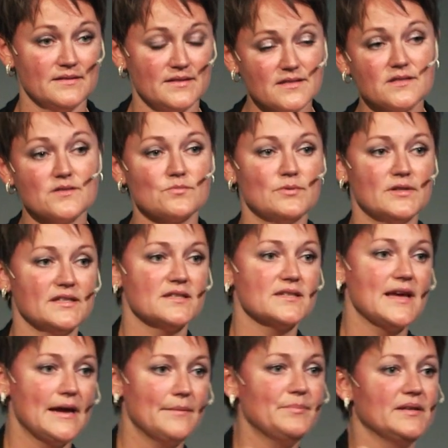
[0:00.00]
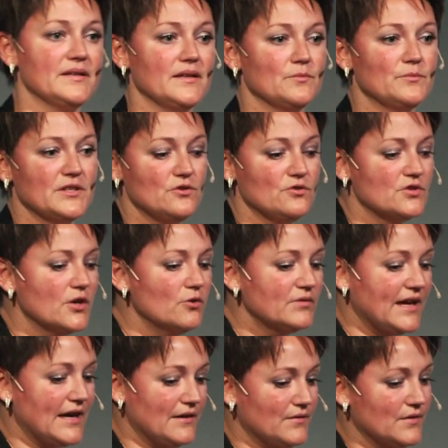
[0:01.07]
this is what is happening when you don't
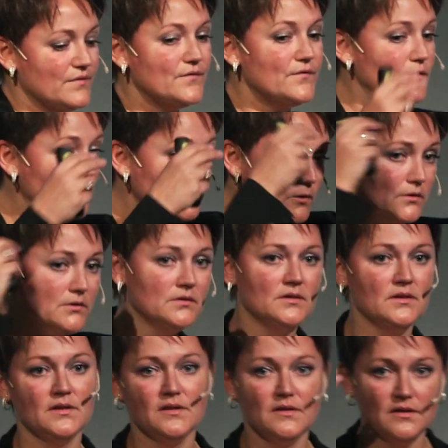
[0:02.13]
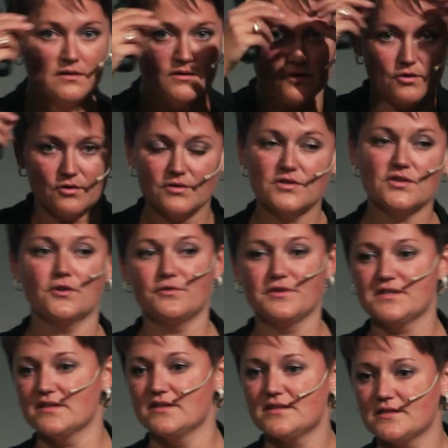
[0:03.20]
have a full auditory
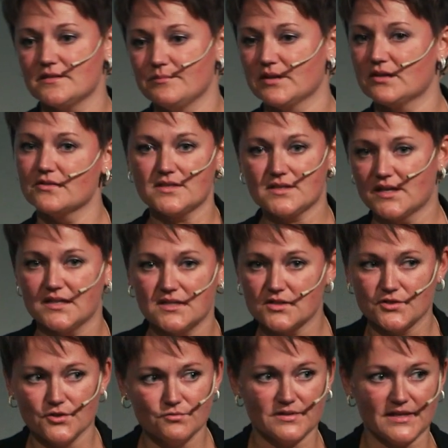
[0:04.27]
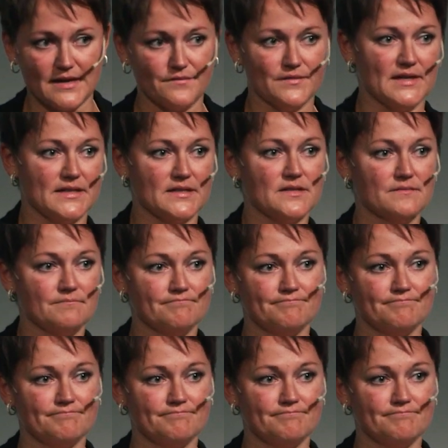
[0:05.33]
system, because kids don't have that.